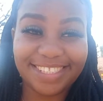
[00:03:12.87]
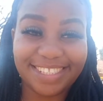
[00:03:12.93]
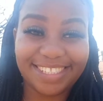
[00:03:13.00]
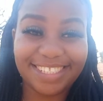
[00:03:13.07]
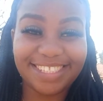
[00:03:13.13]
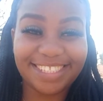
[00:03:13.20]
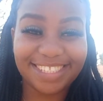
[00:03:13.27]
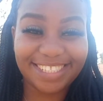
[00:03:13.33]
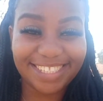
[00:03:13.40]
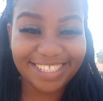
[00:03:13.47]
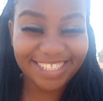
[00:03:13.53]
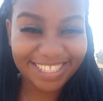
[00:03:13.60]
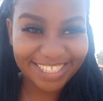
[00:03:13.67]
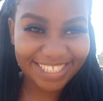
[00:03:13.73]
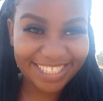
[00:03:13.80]

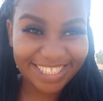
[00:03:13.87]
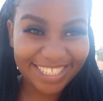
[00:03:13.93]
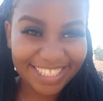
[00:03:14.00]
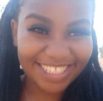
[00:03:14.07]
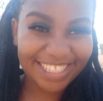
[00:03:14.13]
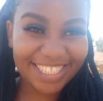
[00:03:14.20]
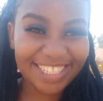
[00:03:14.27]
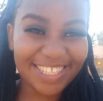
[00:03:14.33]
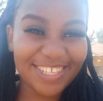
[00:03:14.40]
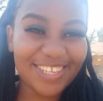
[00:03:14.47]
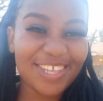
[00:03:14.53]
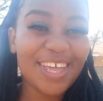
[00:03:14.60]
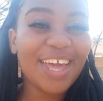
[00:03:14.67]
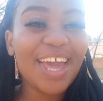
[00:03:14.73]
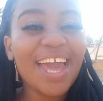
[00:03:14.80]

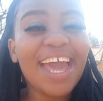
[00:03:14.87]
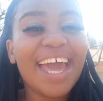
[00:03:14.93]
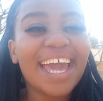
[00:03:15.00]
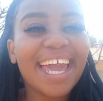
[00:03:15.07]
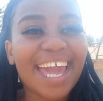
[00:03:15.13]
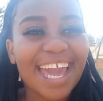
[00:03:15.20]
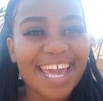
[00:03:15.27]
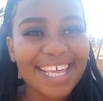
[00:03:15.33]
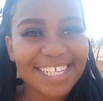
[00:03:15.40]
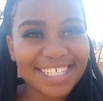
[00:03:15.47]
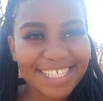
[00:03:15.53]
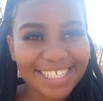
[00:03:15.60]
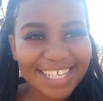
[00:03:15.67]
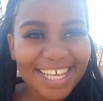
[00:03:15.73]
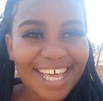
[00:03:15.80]
Mm-hmm. Guys,
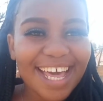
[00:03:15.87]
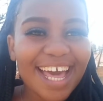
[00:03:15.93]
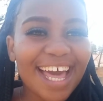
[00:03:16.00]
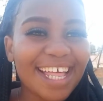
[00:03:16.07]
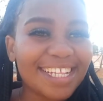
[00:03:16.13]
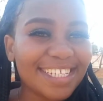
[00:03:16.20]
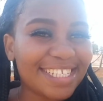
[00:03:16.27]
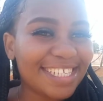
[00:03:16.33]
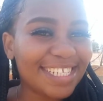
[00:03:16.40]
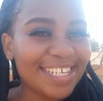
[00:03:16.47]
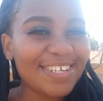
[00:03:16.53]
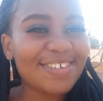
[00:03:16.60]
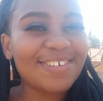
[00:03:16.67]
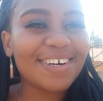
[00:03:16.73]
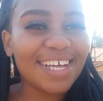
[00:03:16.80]
I'll see
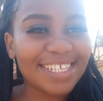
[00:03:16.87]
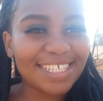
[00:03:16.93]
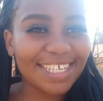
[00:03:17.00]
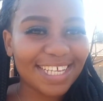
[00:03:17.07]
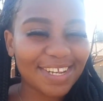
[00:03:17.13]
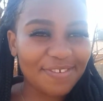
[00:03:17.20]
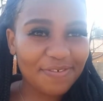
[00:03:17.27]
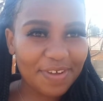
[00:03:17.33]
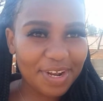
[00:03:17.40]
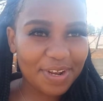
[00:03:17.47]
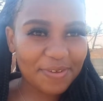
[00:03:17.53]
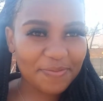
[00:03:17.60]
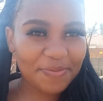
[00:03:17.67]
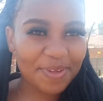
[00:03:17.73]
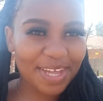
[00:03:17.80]
you as a girl for
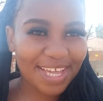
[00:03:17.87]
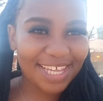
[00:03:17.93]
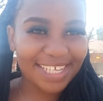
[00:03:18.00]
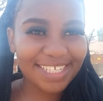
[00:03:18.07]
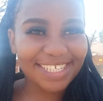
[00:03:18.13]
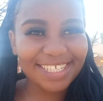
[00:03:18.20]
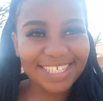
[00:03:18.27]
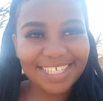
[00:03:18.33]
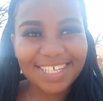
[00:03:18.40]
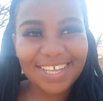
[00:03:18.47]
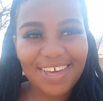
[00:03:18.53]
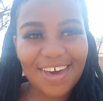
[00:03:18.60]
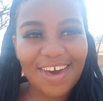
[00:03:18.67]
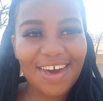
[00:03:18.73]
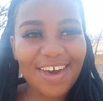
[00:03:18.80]
the baby.
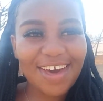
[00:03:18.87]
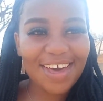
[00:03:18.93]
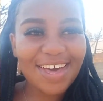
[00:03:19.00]
Yeah.